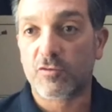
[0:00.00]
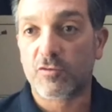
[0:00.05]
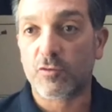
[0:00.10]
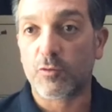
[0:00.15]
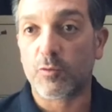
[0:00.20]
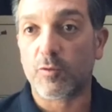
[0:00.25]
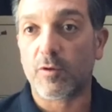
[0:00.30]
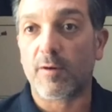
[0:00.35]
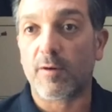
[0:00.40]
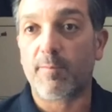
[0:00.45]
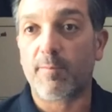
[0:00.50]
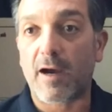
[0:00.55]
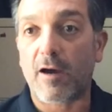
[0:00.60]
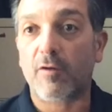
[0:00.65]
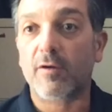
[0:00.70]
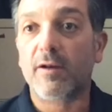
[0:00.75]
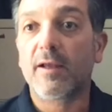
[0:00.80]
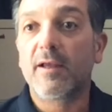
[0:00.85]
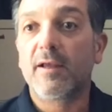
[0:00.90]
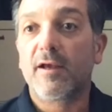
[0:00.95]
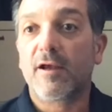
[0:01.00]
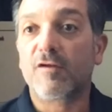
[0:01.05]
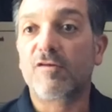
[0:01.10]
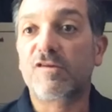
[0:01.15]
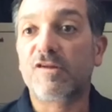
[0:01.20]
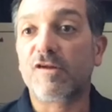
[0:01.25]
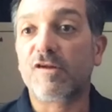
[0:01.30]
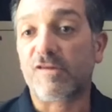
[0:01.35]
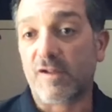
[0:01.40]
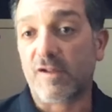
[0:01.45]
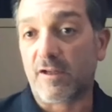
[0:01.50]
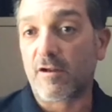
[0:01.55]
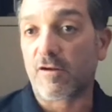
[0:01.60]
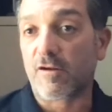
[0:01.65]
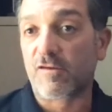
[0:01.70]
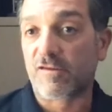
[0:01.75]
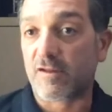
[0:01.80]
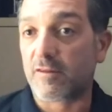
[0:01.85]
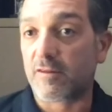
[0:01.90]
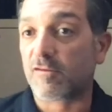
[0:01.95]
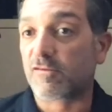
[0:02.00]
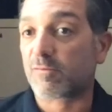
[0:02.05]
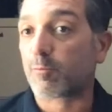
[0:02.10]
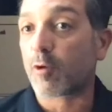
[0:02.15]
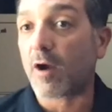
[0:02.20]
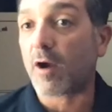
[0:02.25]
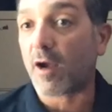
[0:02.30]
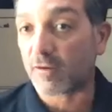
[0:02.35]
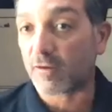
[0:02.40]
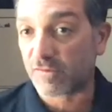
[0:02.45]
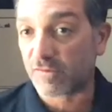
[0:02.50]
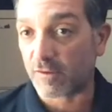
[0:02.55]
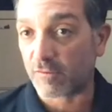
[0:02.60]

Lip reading: to about assisting us in this process.